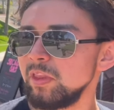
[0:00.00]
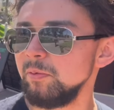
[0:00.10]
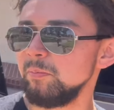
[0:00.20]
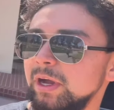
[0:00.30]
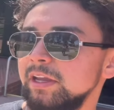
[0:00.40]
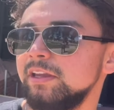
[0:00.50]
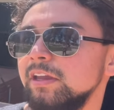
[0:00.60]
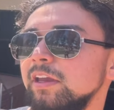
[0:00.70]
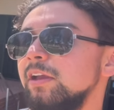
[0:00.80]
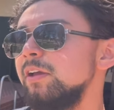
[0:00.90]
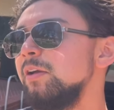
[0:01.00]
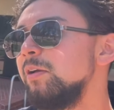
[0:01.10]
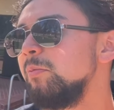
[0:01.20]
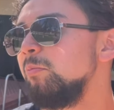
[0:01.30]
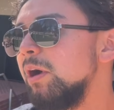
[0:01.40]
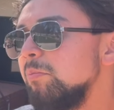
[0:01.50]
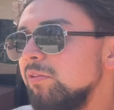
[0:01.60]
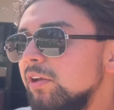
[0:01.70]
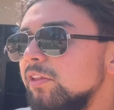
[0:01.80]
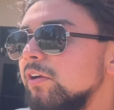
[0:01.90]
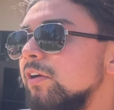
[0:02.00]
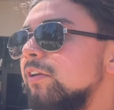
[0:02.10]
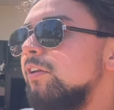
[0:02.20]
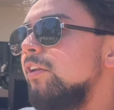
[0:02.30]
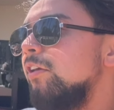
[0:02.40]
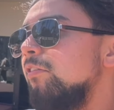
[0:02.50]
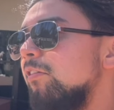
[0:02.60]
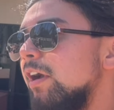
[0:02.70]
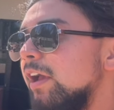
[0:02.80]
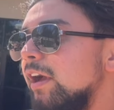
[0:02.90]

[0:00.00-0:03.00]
Mikey, yeah, my brother. No way.